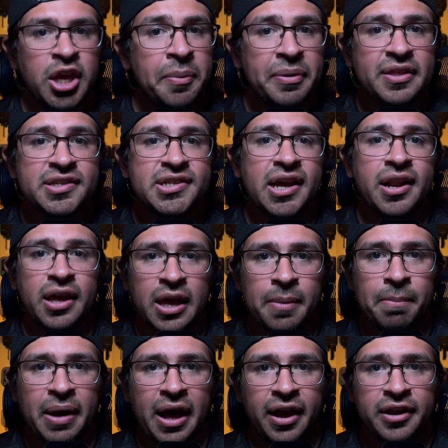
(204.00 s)
keeping this data
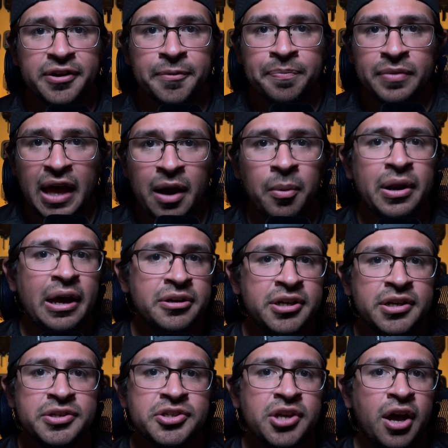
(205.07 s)
in mind, I went out to
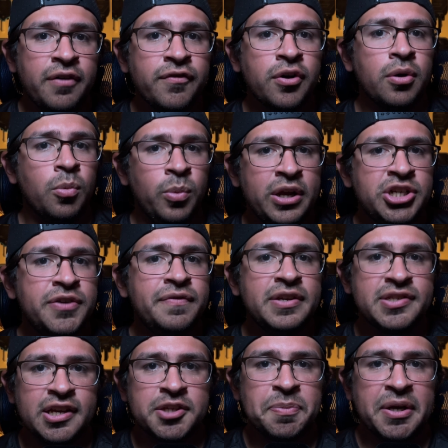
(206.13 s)
discover which of
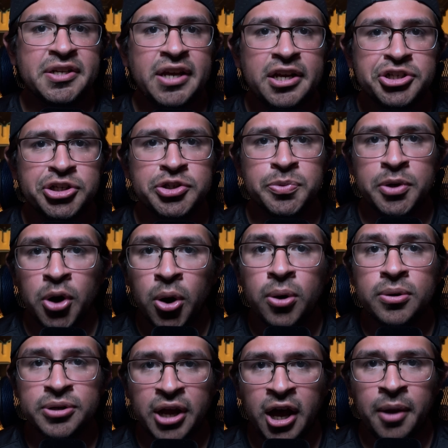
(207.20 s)
these expectations would
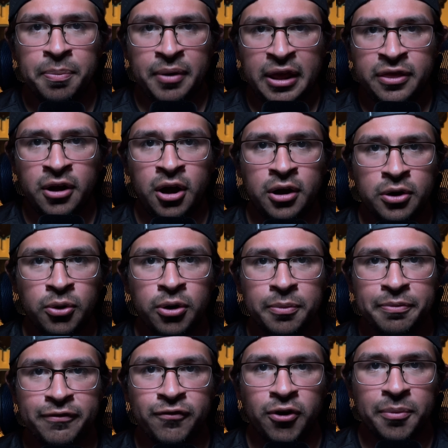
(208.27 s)
hold up in the
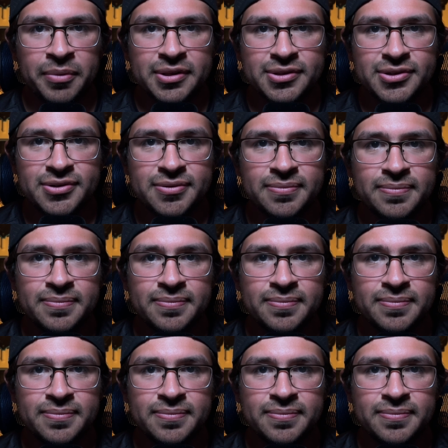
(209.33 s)
on-court performance.